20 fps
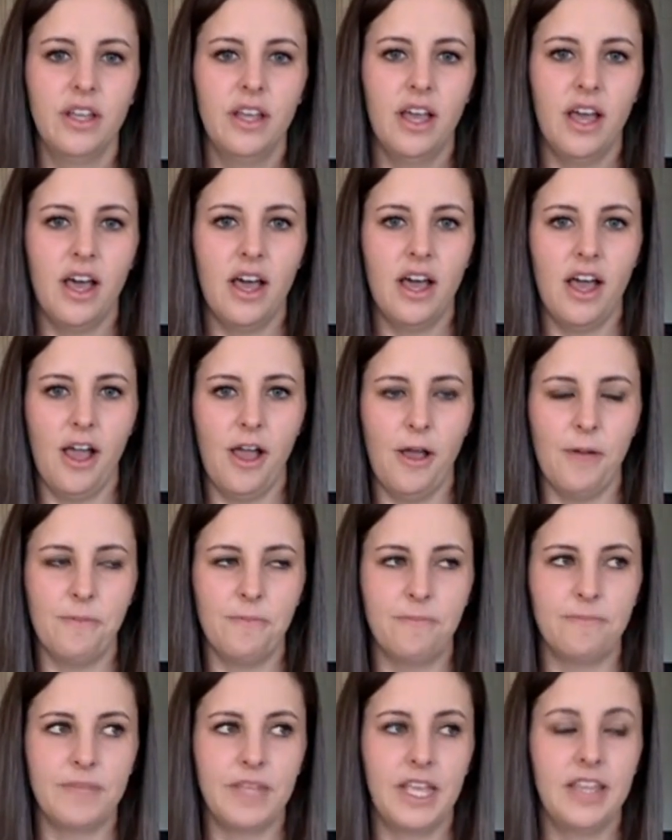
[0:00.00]

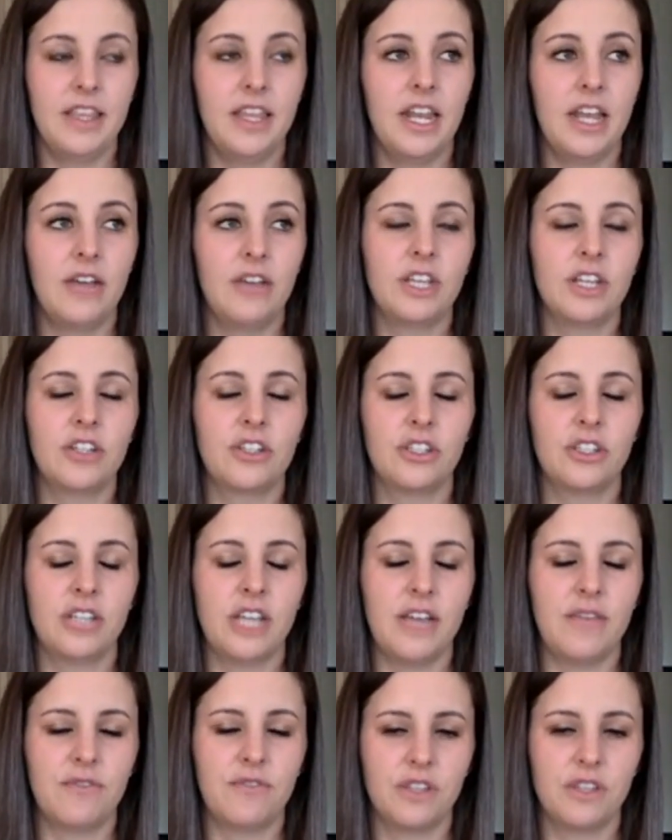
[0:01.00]
um, and then I was actually
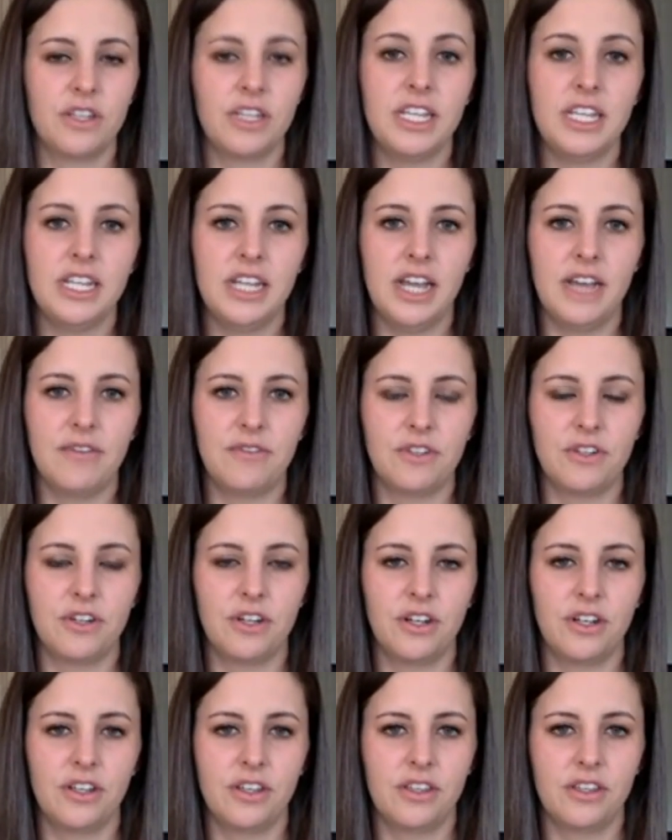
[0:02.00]
tied for the lead
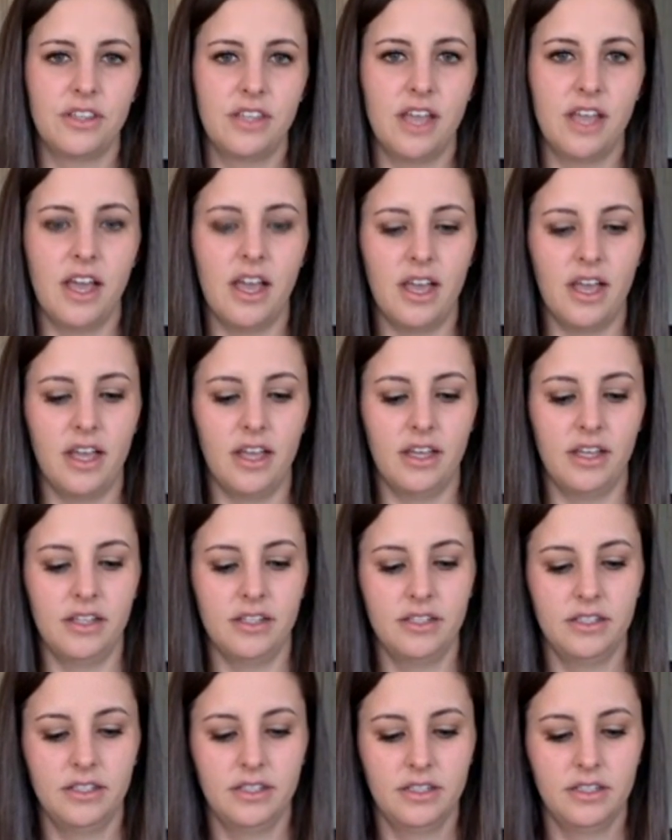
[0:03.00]
after uh,
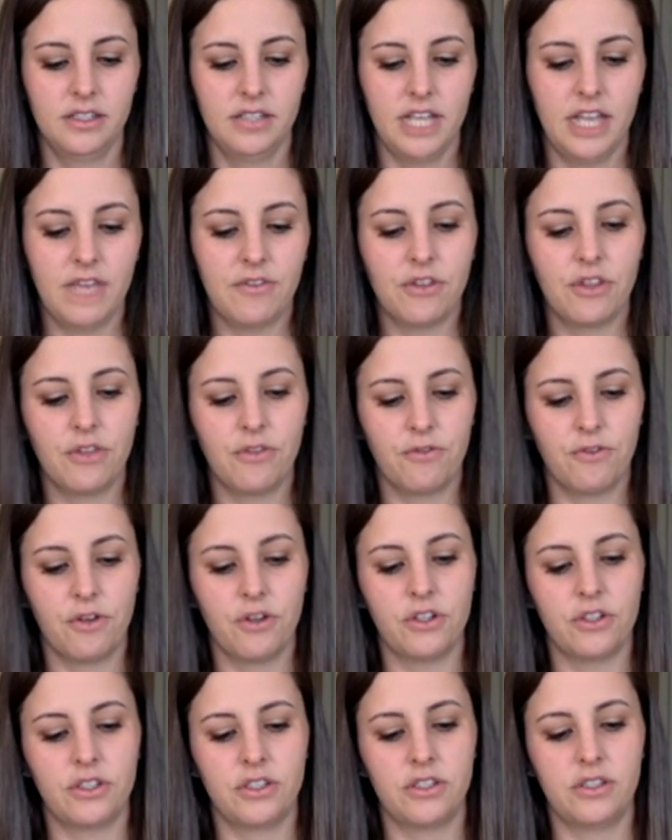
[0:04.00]
after the
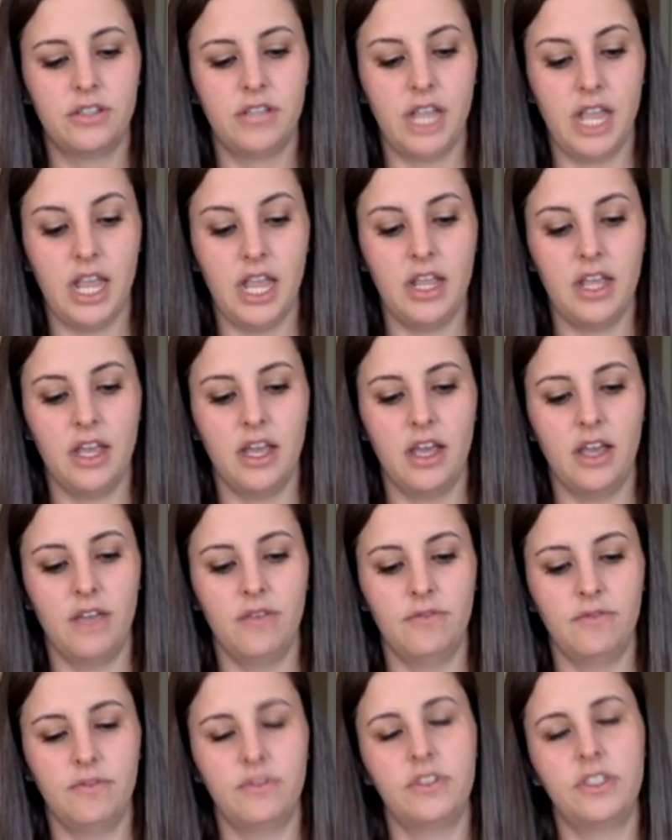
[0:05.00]
first day
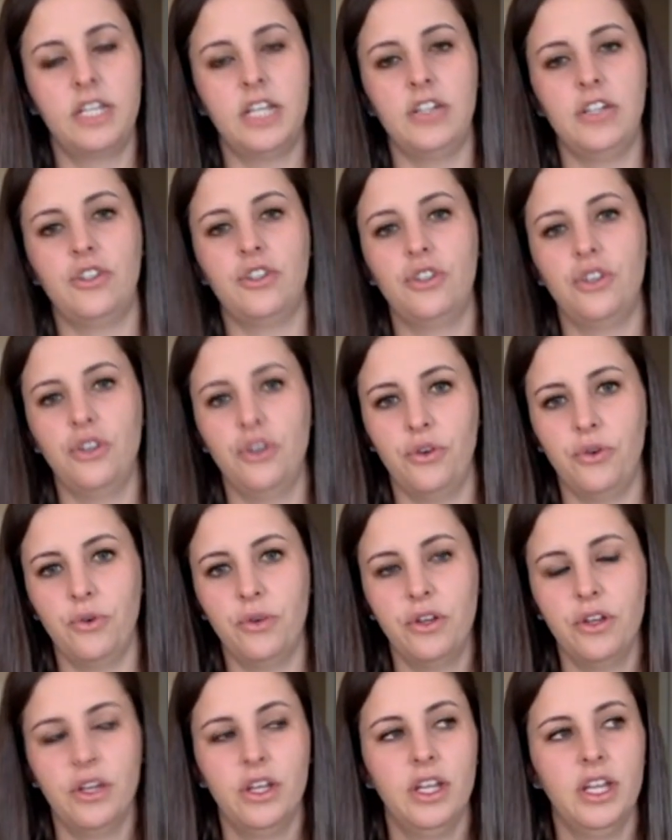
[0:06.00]
of stage two.
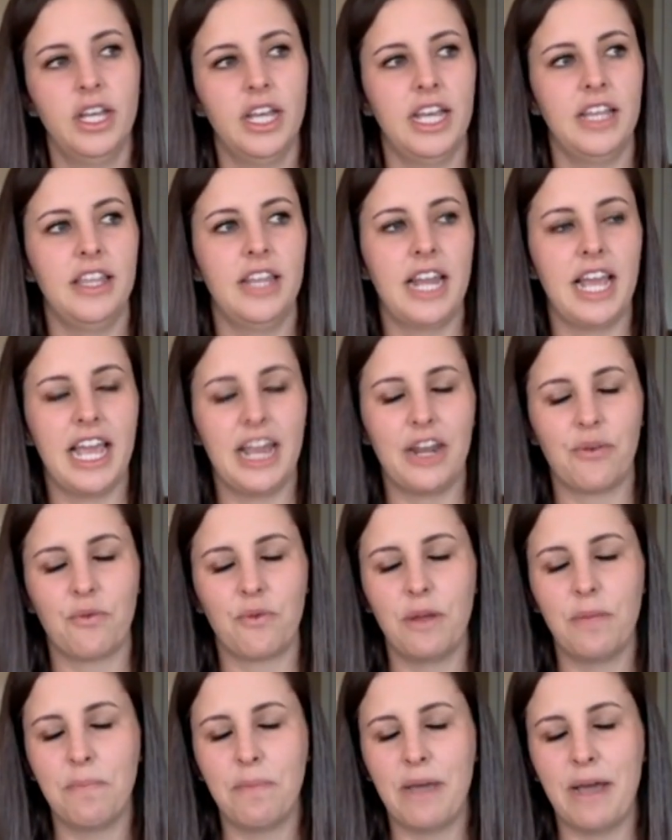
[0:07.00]
And then I had a
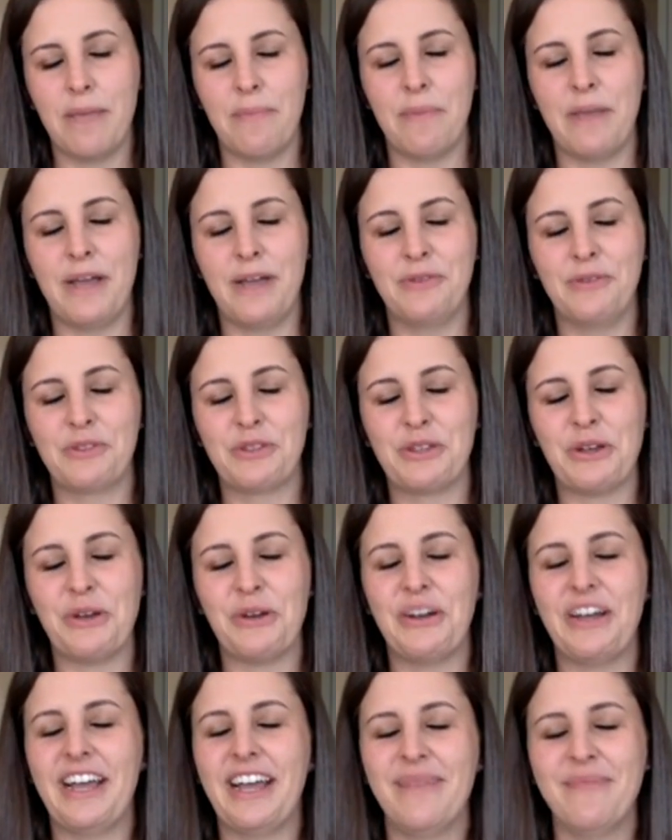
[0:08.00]
rib pop out, so
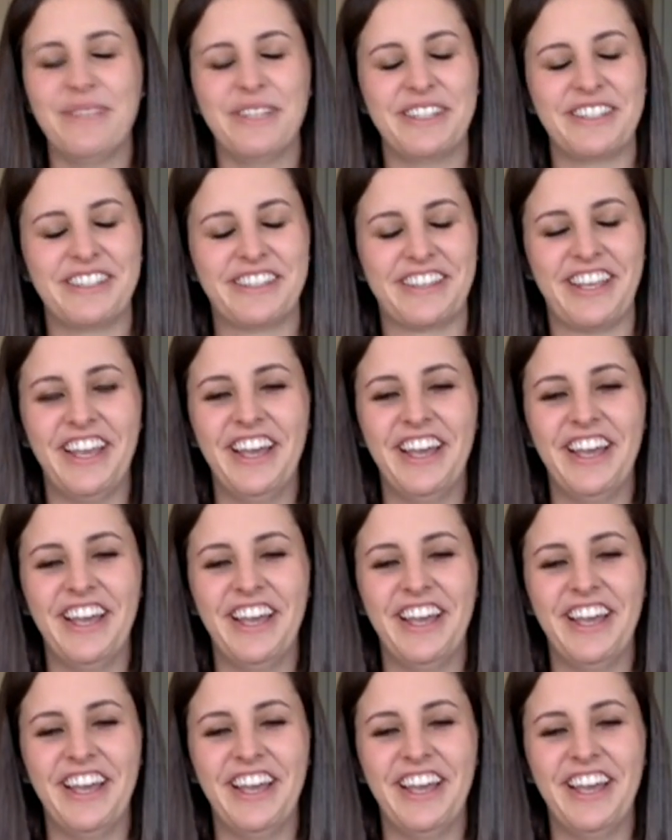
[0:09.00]
I missed